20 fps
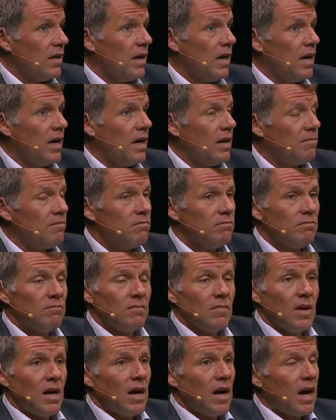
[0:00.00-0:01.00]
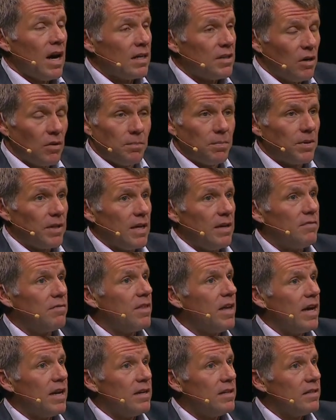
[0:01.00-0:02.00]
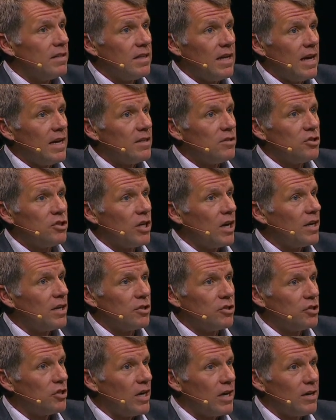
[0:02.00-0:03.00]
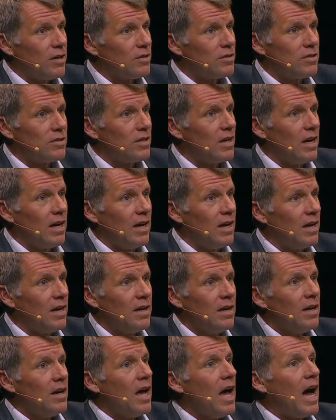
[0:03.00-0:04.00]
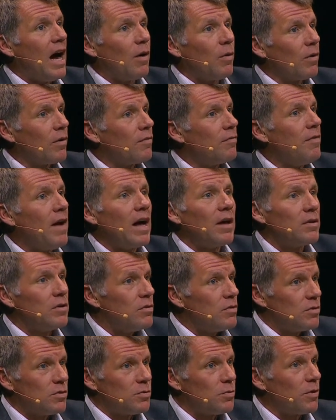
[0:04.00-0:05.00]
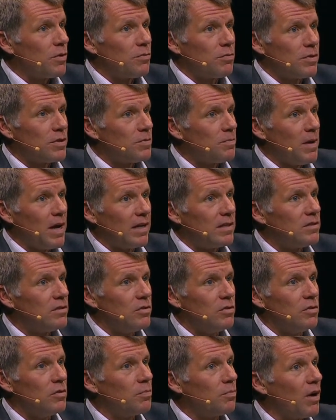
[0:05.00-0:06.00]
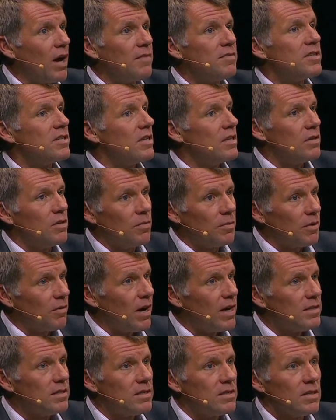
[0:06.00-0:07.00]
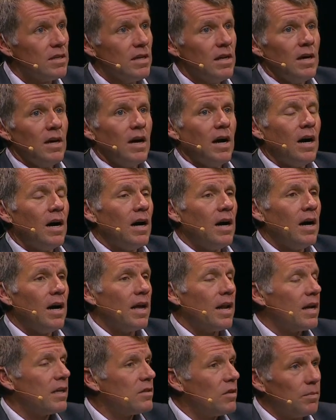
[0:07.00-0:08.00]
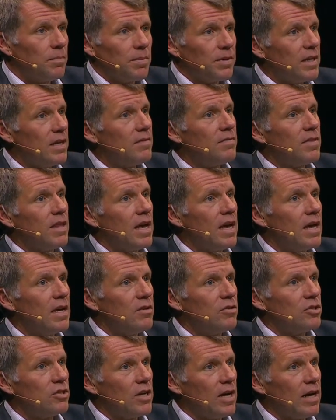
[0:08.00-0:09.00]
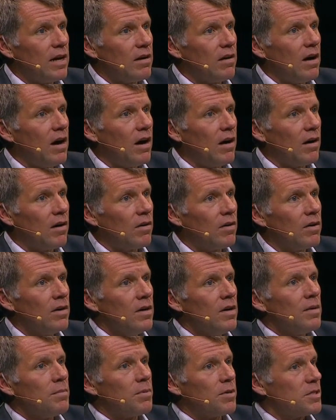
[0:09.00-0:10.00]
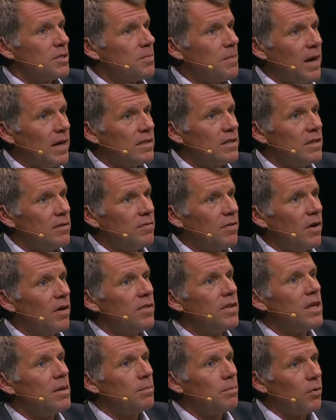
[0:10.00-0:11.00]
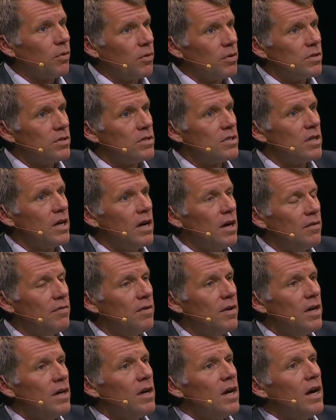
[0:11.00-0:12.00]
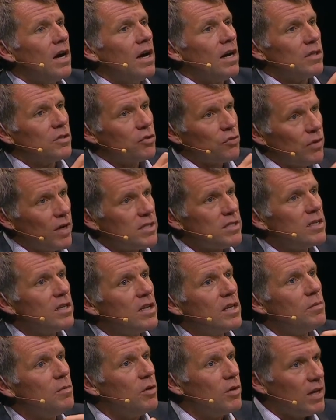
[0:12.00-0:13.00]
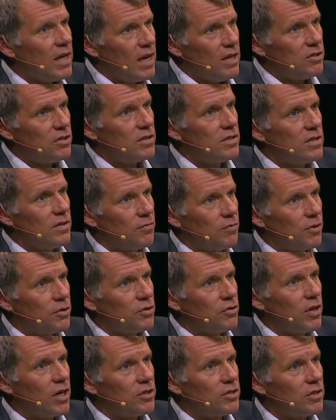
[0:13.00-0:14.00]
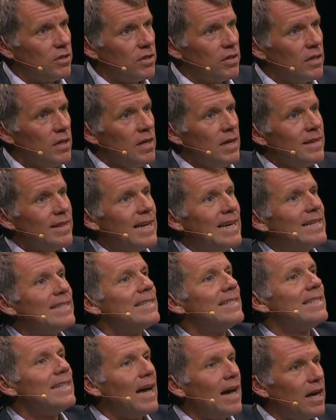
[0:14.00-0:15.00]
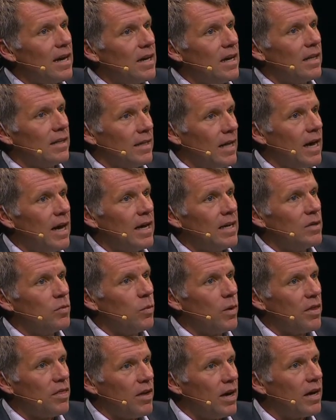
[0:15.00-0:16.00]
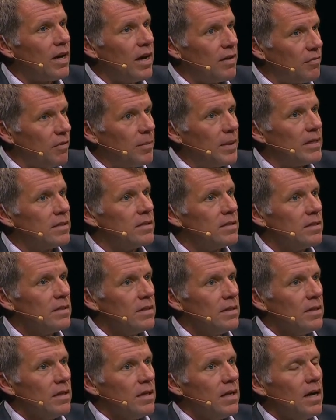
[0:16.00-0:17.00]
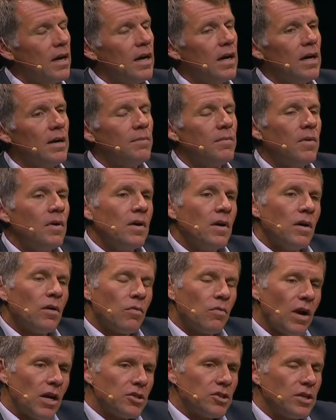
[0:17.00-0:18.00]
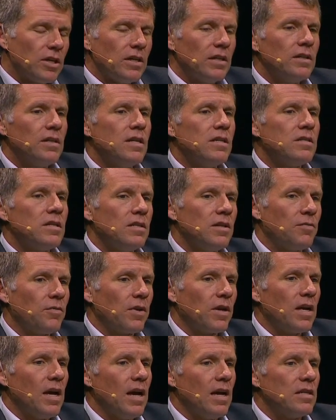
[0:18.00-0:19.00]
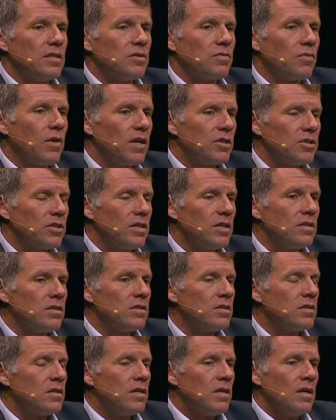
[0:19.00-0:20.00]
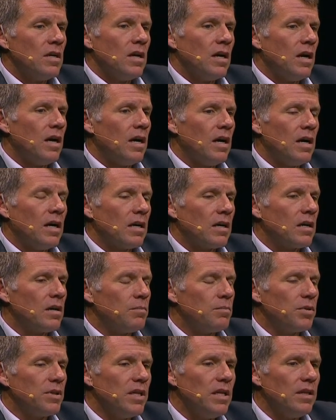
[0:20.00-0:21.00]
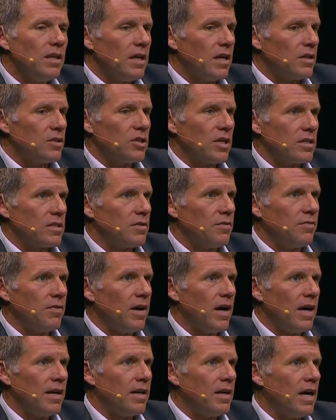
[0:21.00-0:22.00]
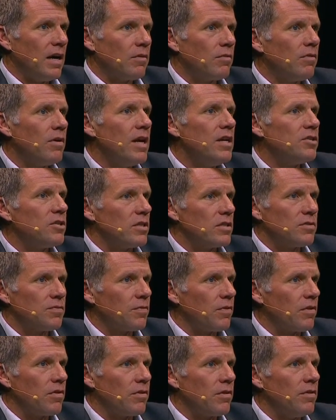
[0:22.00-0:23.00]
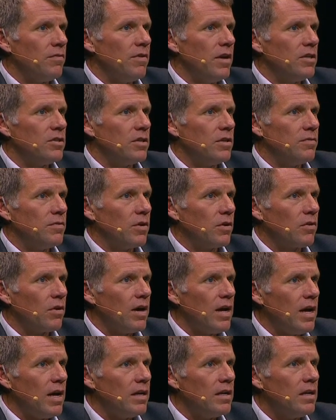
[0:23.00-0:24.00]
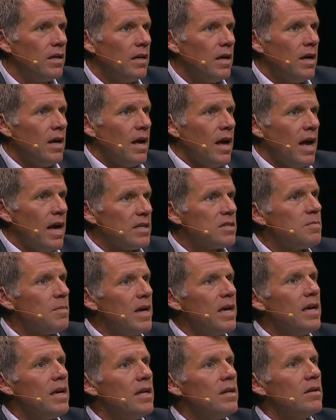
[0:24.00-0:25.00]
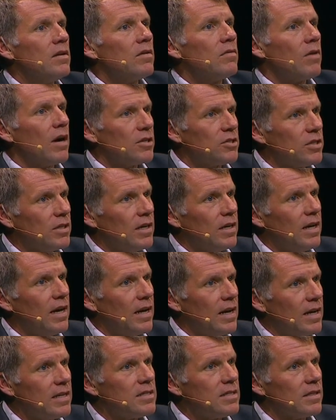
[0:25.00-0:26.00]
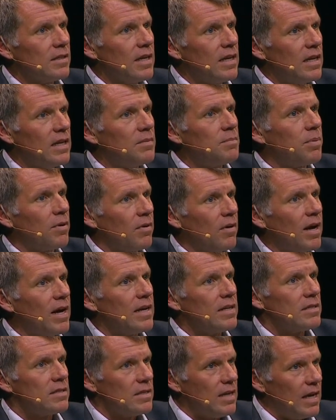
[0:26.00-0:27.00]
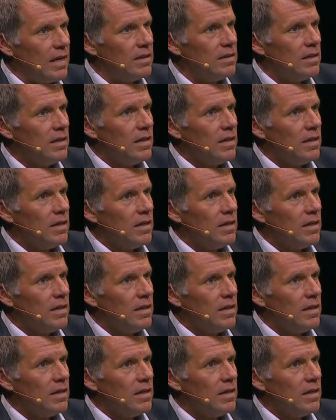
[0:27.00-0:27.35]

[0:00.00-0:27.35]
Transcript: Um, I don't believe that that China shares uh, our values with respect to privacy and human rights, uh, and I don't believe they share our perspective on the importance of uh, trusted communications infrastructure that is not aligned with a government. Um, Russia is a different case. Russia's uh, completely unjustified and outrageous further invasion of Ukraine has made Russia an isolated pariah state.